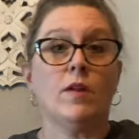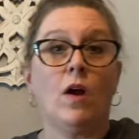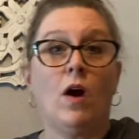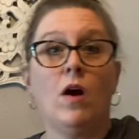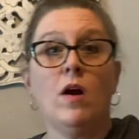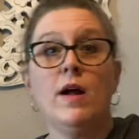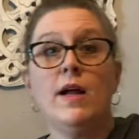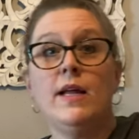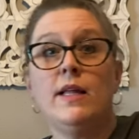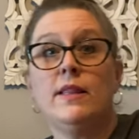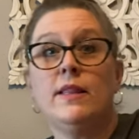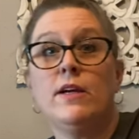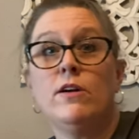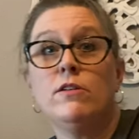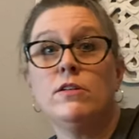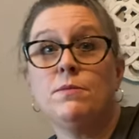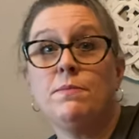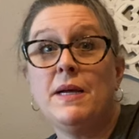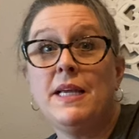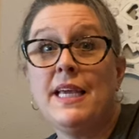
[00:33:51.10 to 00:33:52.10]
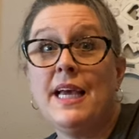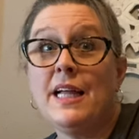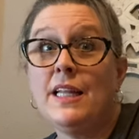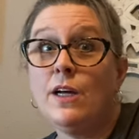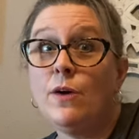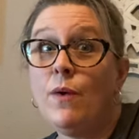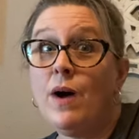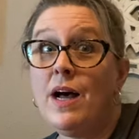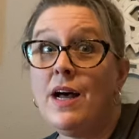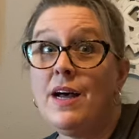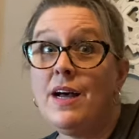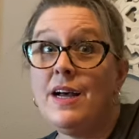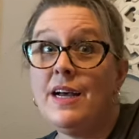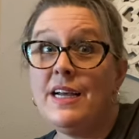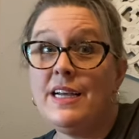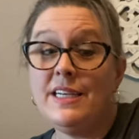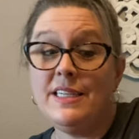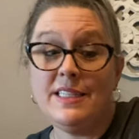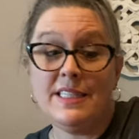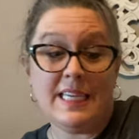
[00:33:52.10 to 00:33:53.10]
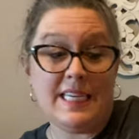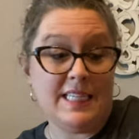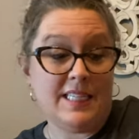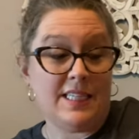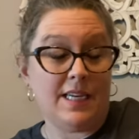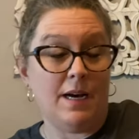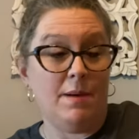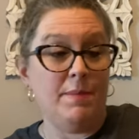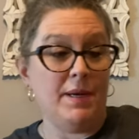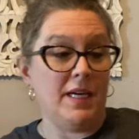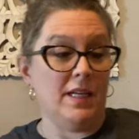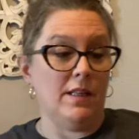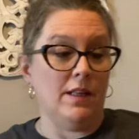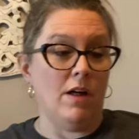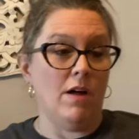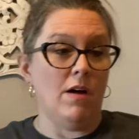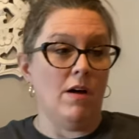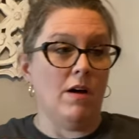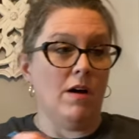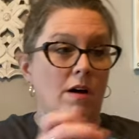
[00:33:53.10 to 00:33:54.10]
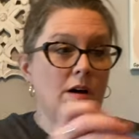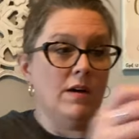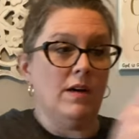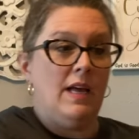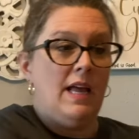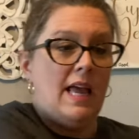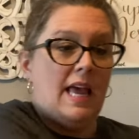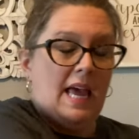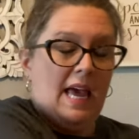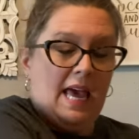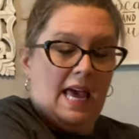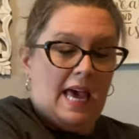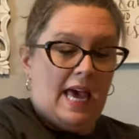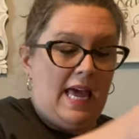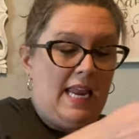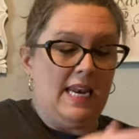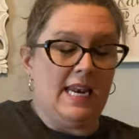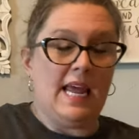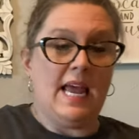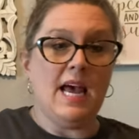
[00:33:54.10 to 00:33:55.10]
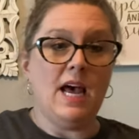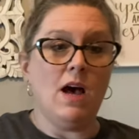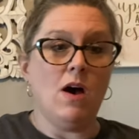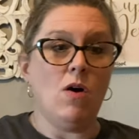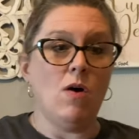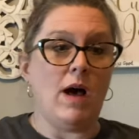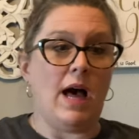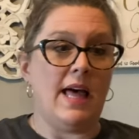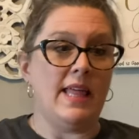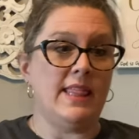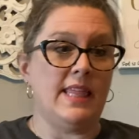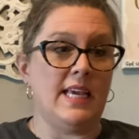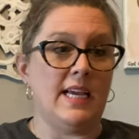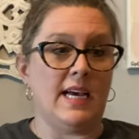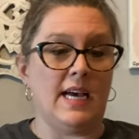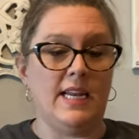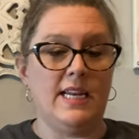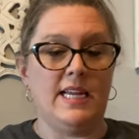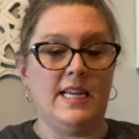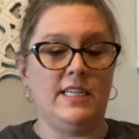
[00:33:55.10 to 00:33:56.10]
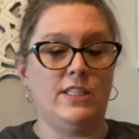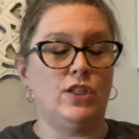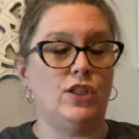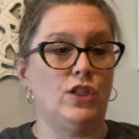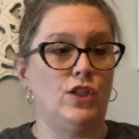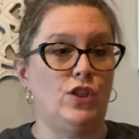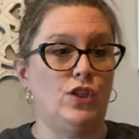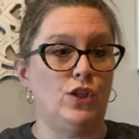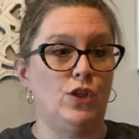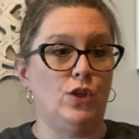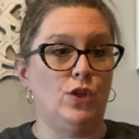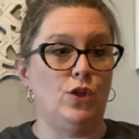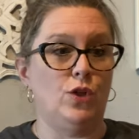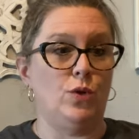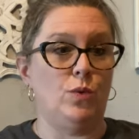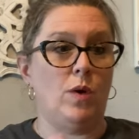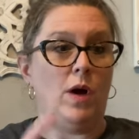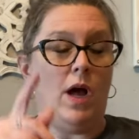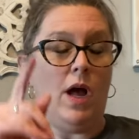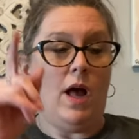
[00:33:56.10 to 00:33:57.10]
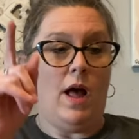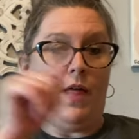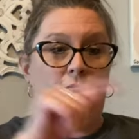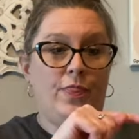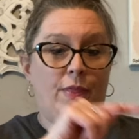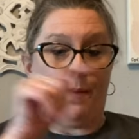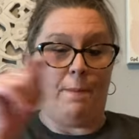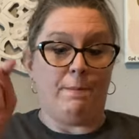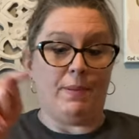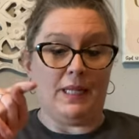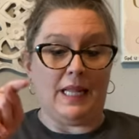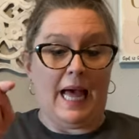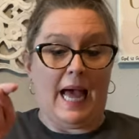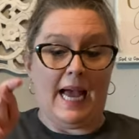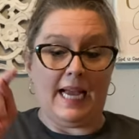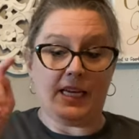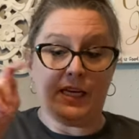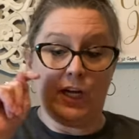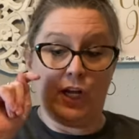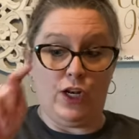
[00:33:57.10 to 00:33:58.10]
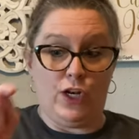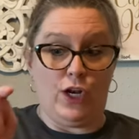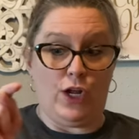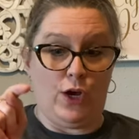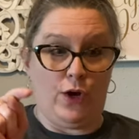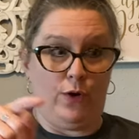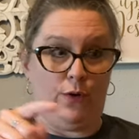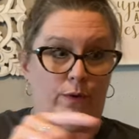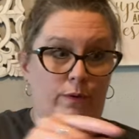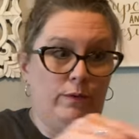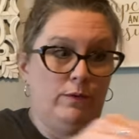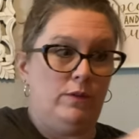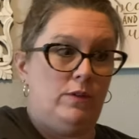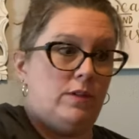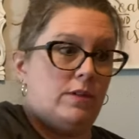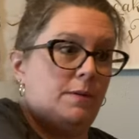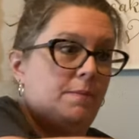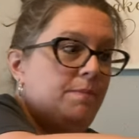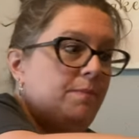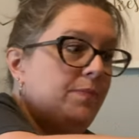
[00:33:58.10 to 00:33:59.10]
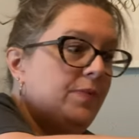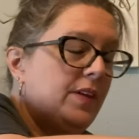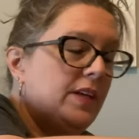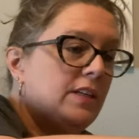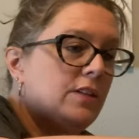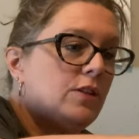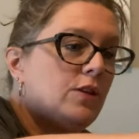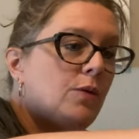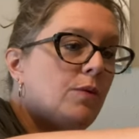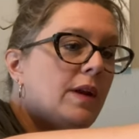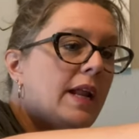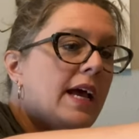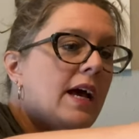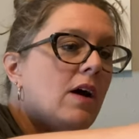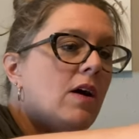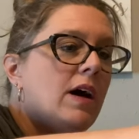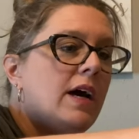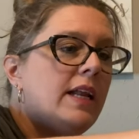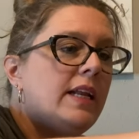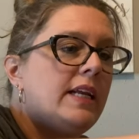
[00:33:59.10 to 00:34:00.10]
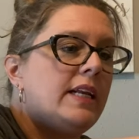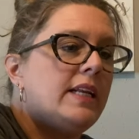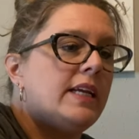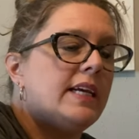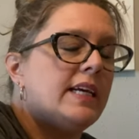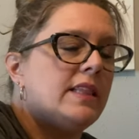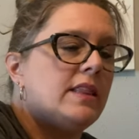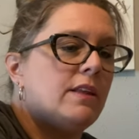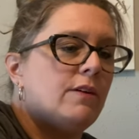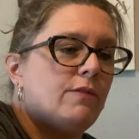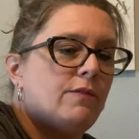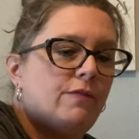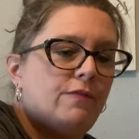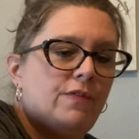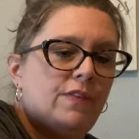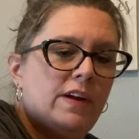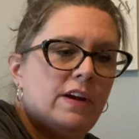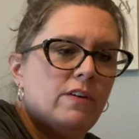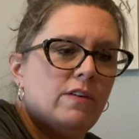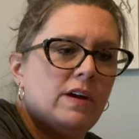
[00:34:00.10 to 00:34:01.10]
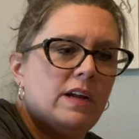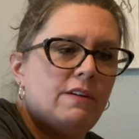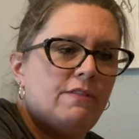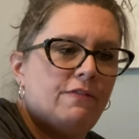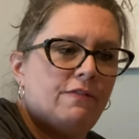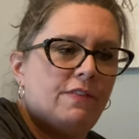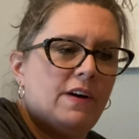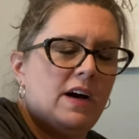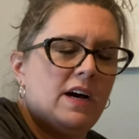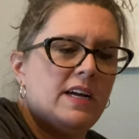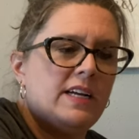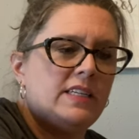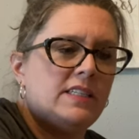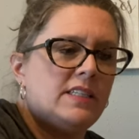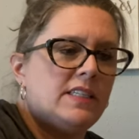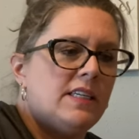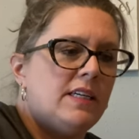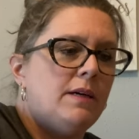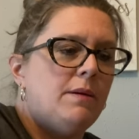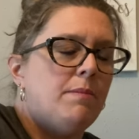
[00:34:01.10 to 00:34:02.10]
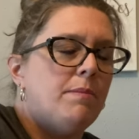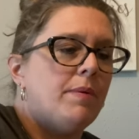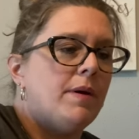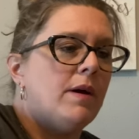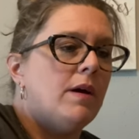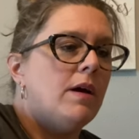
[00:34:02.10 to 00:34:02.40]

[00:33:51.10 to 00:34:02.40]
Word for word: All right, there's my yellow eyes. He's coming along. And now I think I need to do the black nose. So now I need to get the very fine tip,